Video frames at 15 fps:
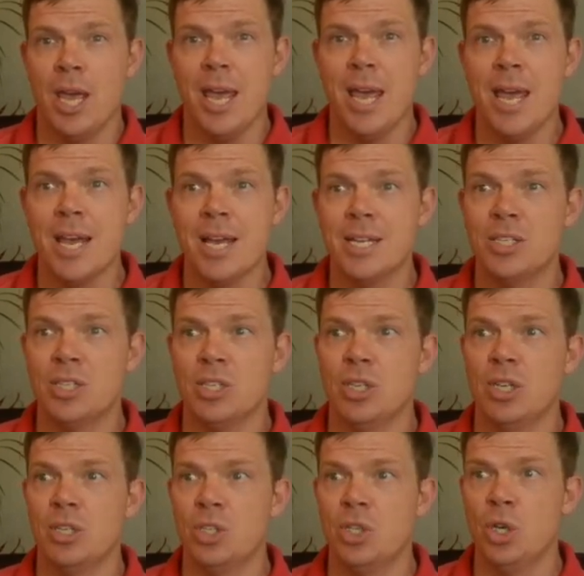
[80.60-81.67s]

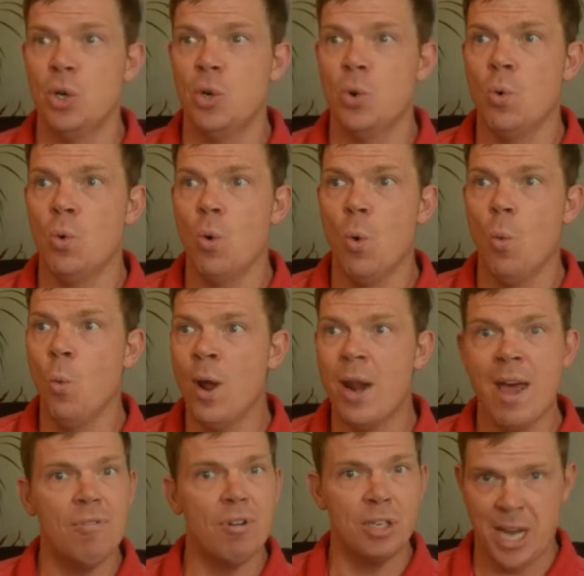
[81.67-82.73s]
is to,
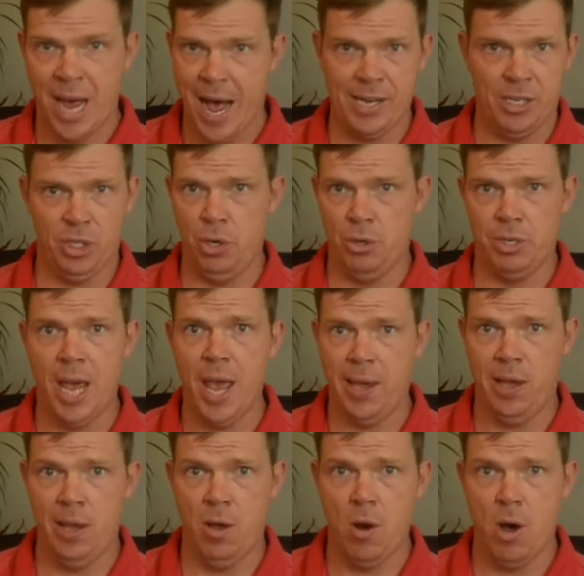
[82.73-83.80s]
whatever task you're
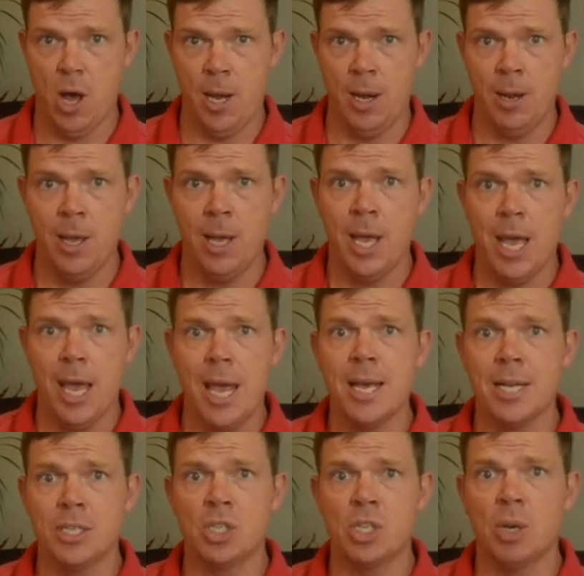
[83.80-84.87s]
taking on,
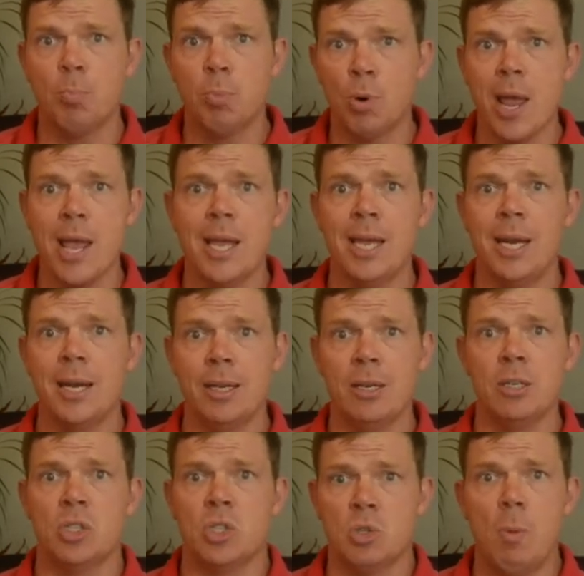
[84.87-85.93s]
is to break it
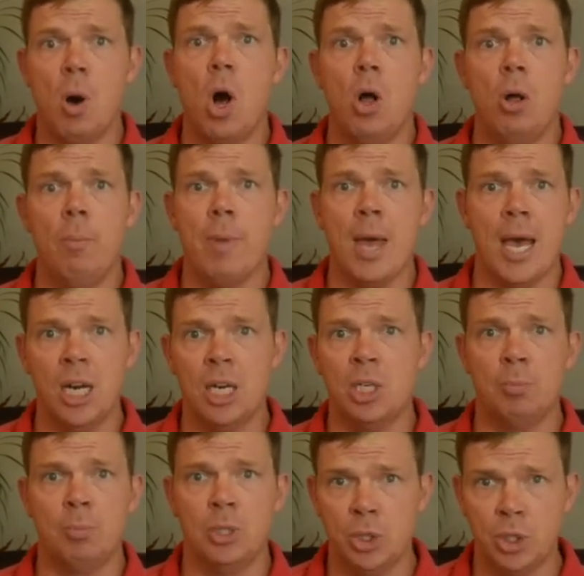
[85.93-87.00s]
into small,
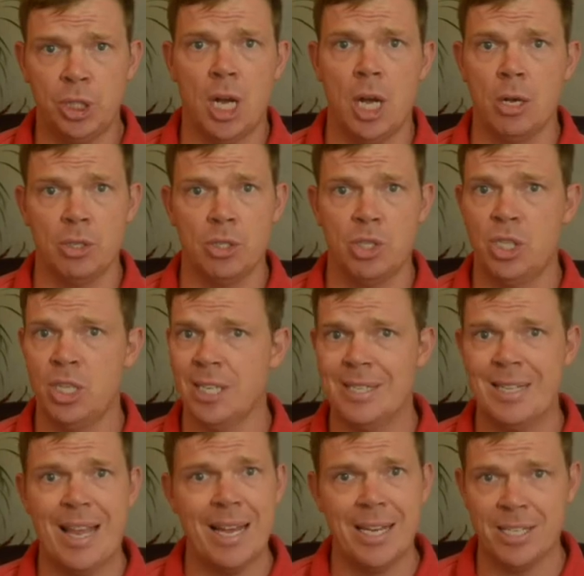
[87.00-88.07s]
manageable chunks,
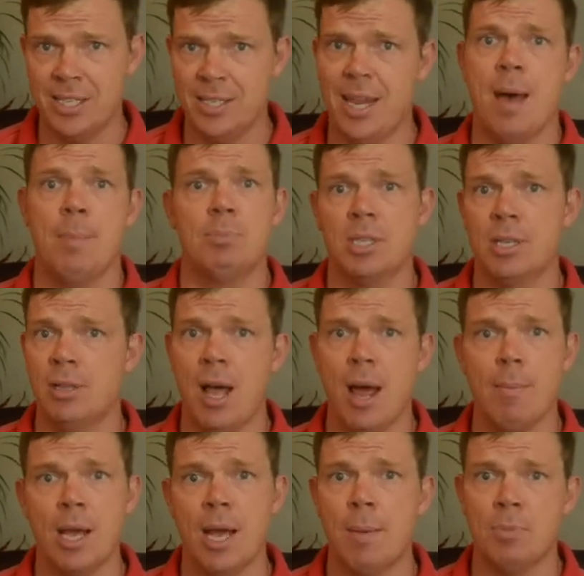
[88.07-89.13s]
just like steps
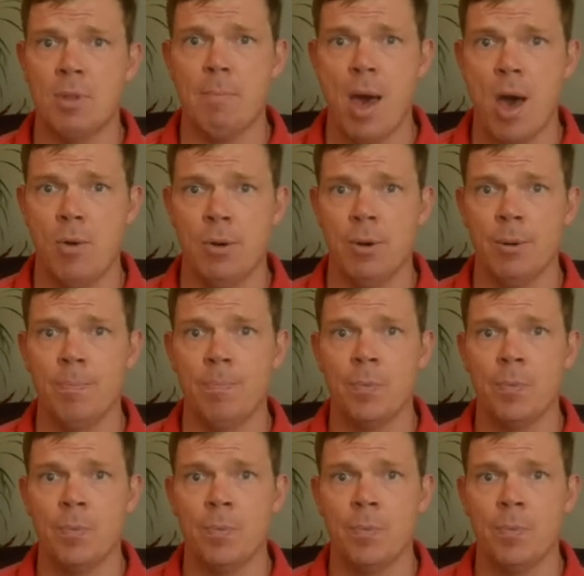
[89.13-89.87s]
climbing up the mountain,